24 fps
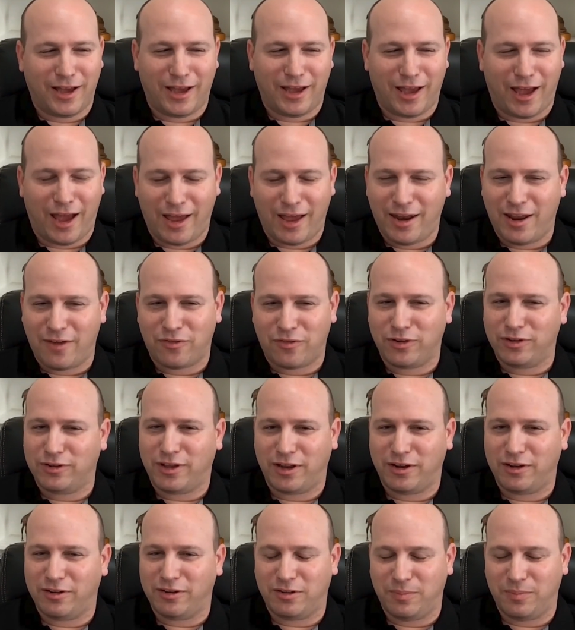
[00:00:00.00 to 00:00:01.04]
I never
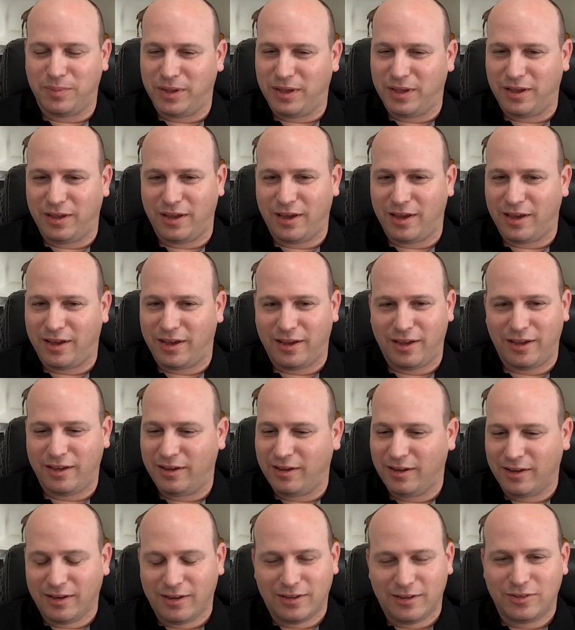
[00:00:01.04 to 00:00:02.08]
intended to be
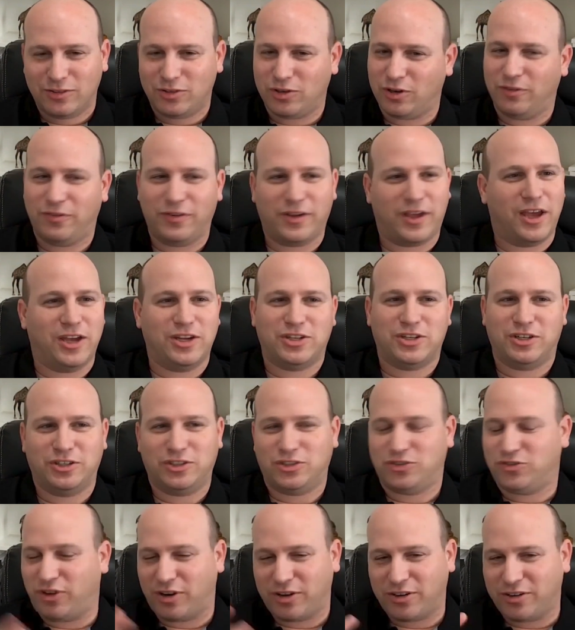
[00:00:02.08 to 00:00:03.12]
a certification
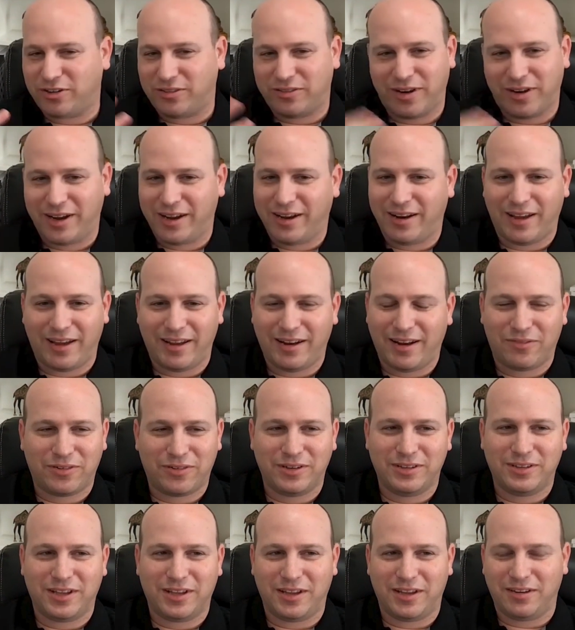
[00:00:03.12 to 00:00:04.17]
instructor, right? I
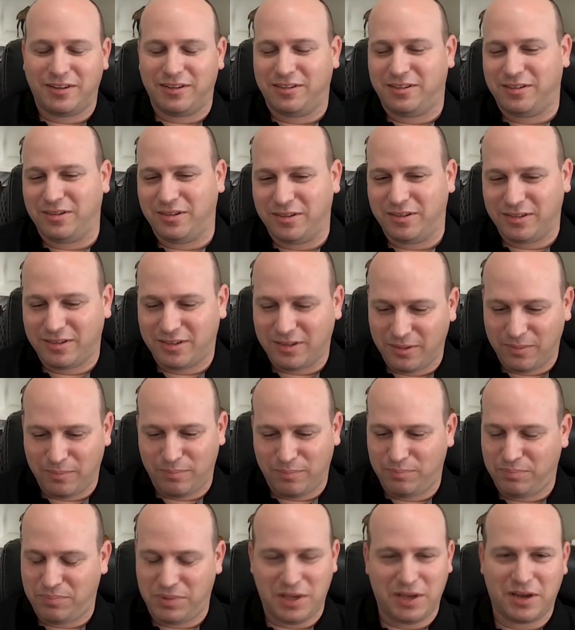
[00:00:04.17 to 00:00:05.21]
never intended to
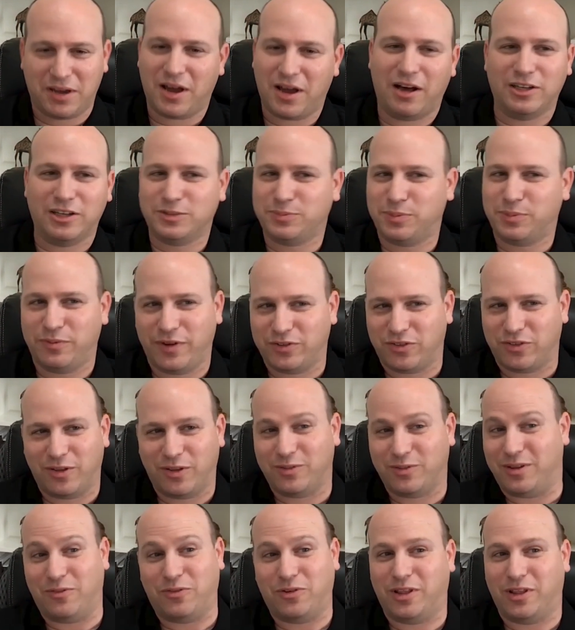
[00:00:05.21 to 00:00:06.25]
be a college professor. That
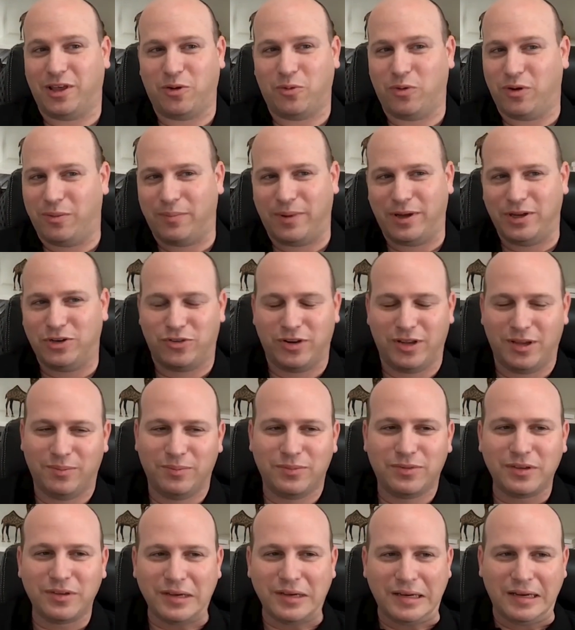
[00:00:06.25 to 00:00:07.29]
was never like one of my
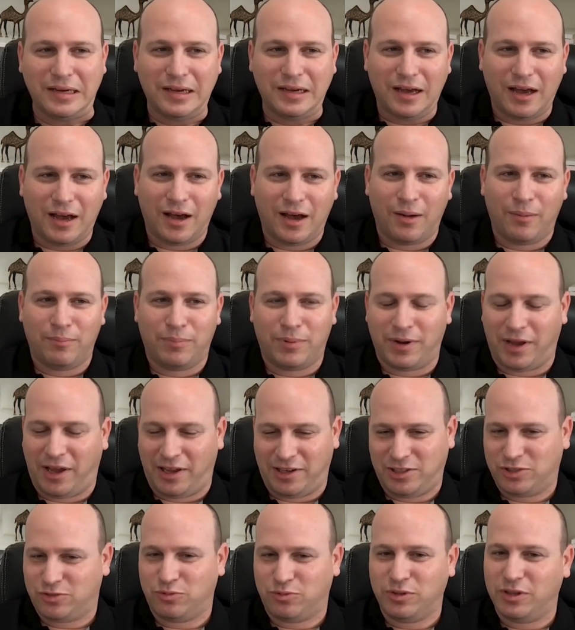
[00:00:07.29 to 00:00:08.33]
dreams. But
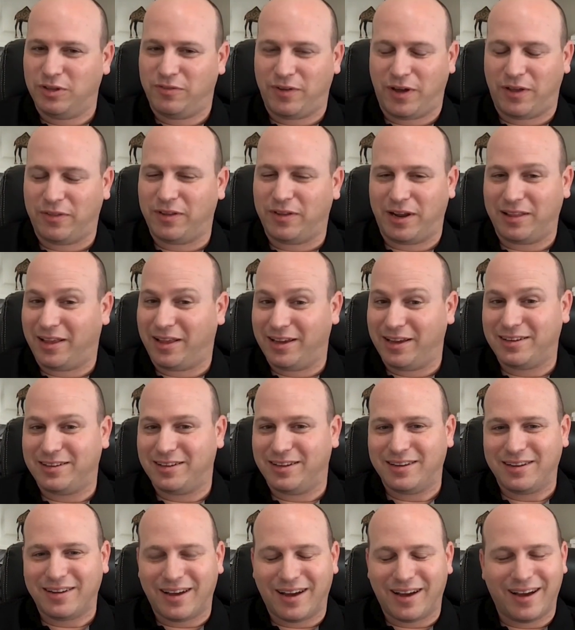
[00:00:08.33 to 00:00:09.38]
I just really found that I liked it.